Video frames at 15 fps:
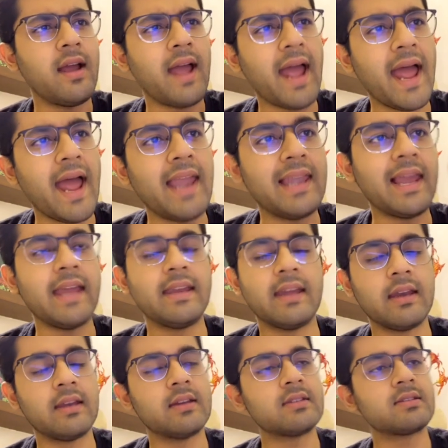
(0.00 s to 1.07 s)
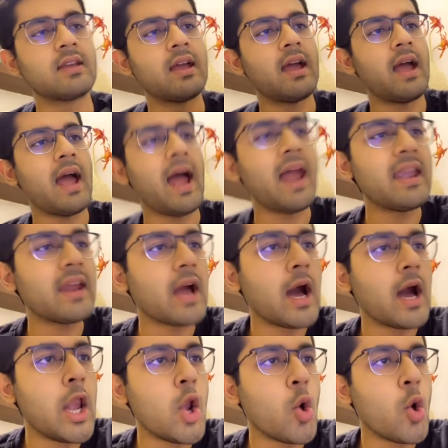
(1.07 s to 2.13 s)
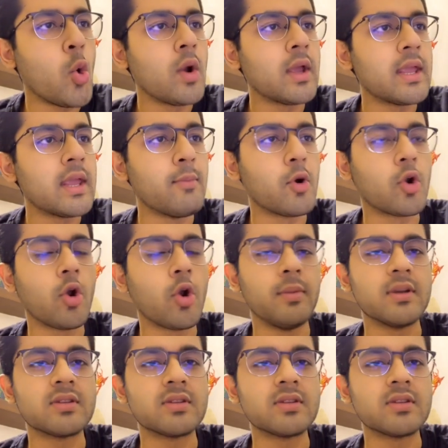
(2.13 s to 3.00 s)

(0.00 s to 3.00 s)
and lightheadedness, and a low hemoglobin.